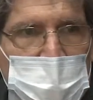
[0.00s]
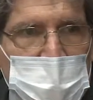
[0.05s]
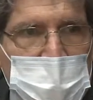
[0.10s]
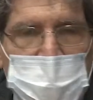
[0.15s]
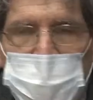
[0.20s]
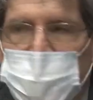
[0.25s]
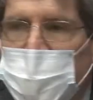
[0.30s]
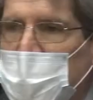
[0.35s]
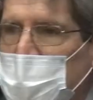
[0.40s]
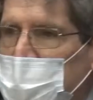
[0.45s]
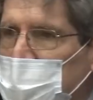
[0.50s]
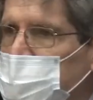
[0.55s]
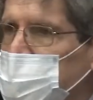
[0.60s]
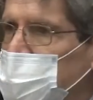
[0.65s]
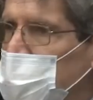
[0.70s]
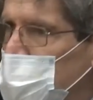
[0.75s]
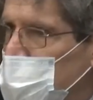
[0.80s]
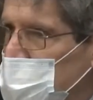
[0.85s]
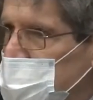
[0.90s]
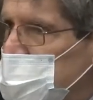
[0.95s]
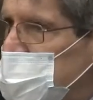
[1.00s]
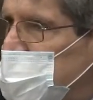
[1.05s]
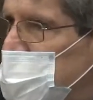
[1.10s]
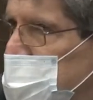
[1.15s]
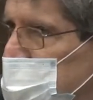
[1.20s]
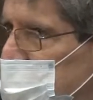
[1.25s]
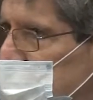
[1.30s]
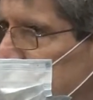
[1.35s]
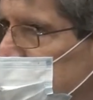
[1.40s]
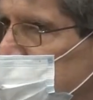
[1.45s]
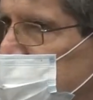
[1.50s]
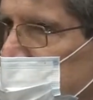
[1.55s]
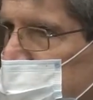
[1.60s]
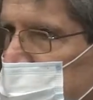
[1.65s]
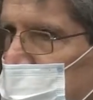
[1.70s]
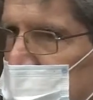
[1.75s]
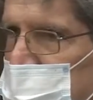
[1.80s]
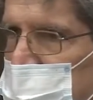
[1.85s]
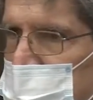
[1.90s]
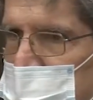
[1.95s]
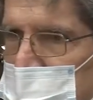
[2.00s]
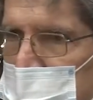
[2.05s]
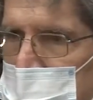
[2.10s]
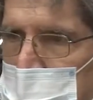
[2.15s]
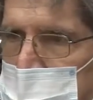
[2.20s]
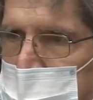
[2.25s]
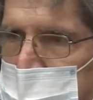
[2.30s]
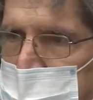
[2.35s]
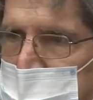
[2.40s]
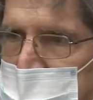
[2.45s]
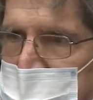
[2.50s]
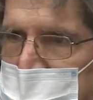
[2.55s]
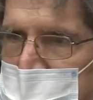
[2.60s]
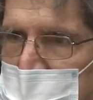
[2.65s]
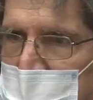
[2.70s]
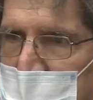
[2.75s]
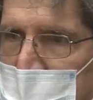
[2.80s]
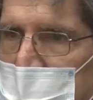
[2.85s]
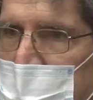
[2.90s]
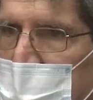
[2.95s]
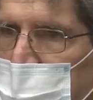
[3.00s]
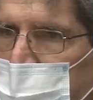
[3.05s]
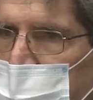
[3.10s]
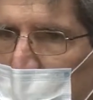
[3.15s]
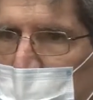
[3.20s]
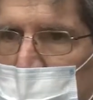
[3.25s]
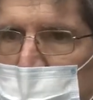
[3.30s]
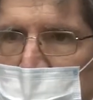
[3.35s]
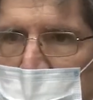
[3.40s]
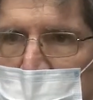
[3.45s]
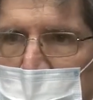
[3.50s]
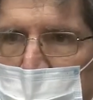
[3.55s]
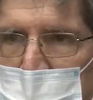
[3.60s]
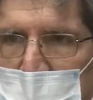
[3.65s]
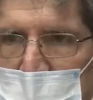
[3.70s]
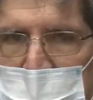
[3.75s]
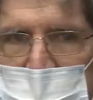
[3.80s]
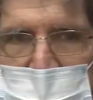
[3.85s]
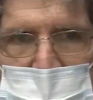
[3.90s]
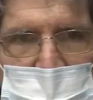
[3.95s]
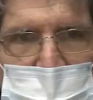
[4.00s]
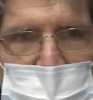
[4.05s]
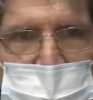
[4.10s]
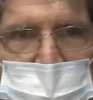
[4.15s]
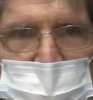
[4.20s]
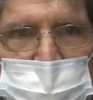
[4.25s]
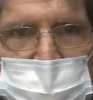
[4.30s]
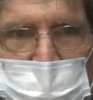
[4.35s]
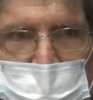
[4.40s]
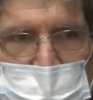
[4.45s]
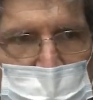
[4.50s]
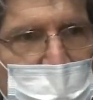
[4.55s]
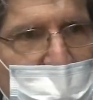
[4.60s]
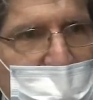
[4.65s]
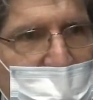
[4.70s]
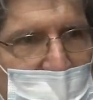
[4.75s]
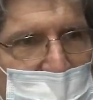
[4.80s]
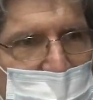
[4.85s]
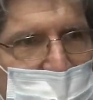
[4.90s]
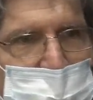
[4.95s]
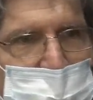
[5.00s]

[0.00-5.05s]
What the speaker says: It's very important that, as was mentioned, most of the banks do have